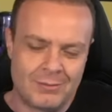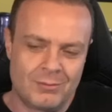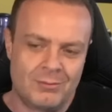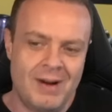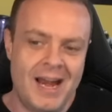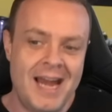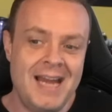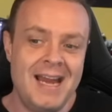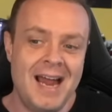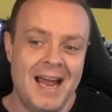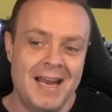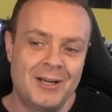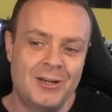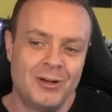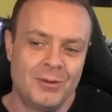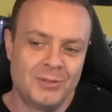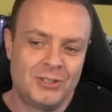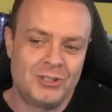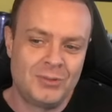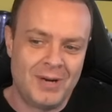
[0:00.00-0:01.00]
Raid night
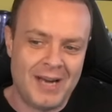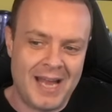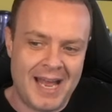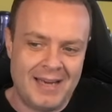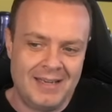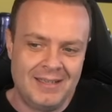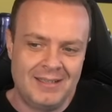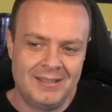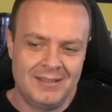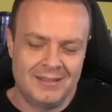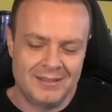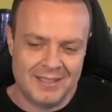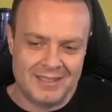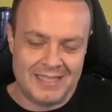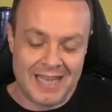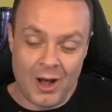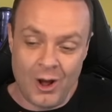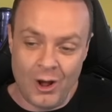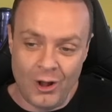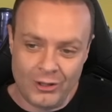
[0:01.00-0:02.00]
comes to an end. Is
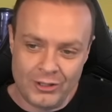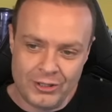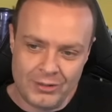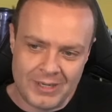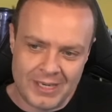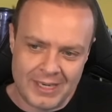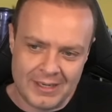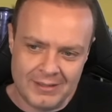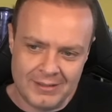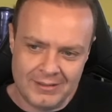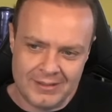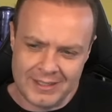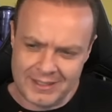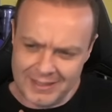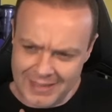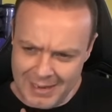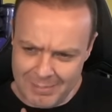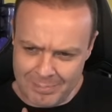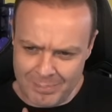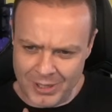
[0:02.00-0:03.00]
that all you killed?
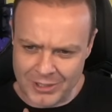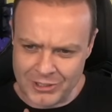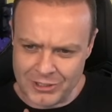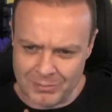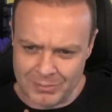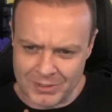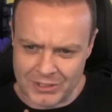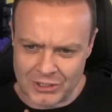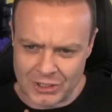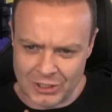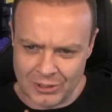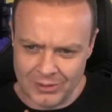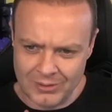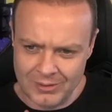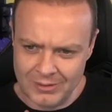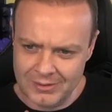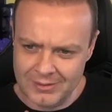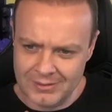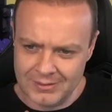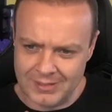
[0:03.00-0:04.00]
Isn't that boss number
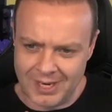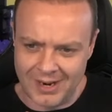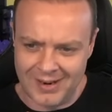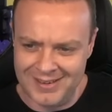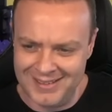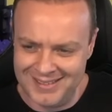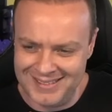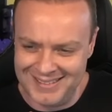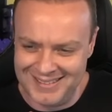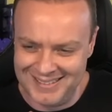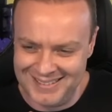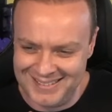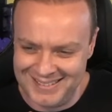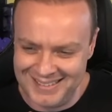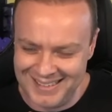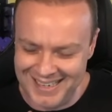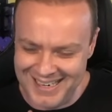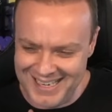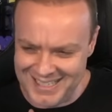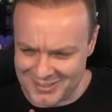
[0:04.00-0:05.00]
2?
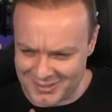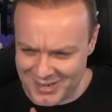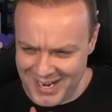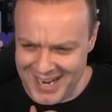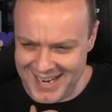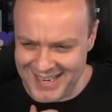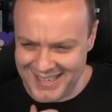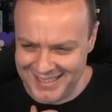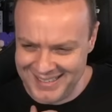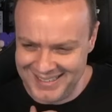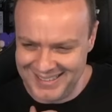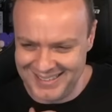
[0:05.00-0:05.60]
It is, right?